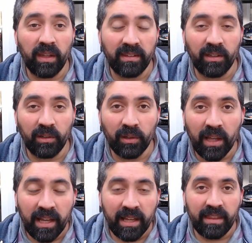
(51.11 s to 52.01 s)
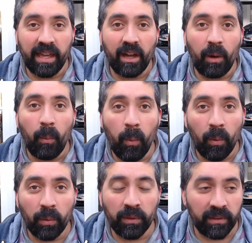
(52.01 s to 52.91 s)
until they are
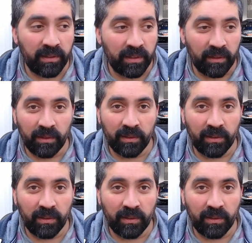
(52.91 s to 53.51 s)
worn to